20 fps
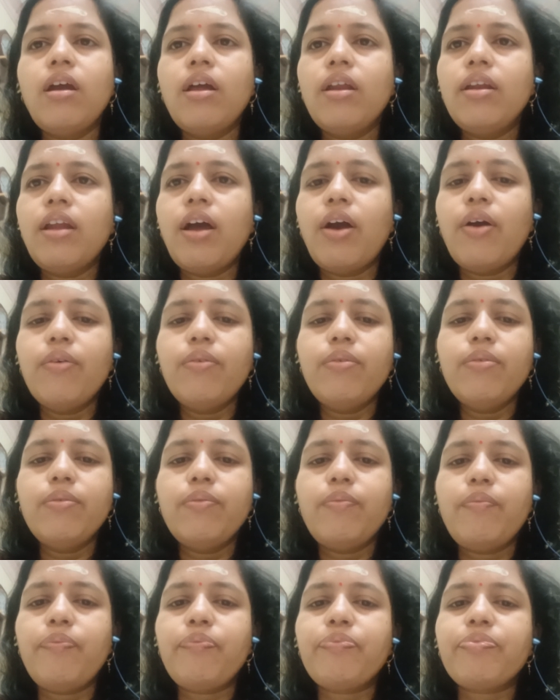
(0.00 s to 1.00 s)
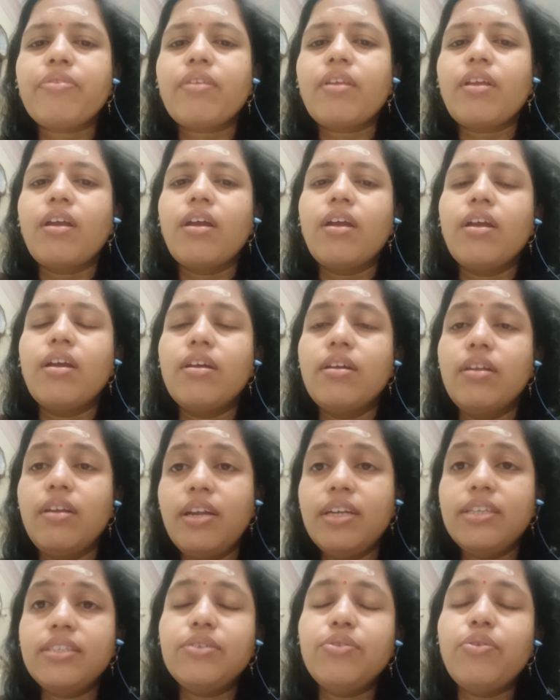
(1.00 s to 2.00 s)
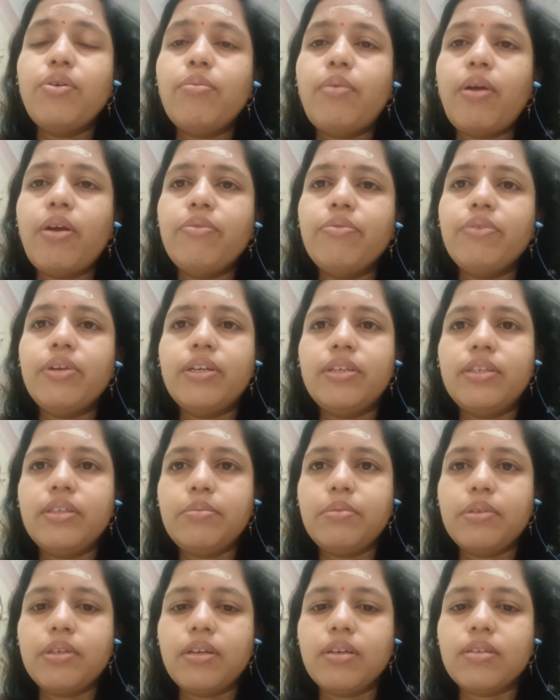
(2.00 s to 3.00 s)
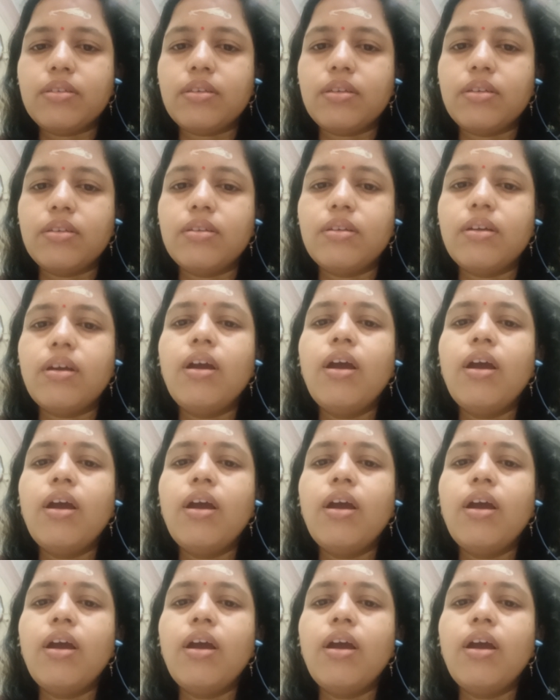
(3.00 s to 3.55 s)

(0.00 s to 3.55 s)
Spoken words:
Now, let's know about vitrification.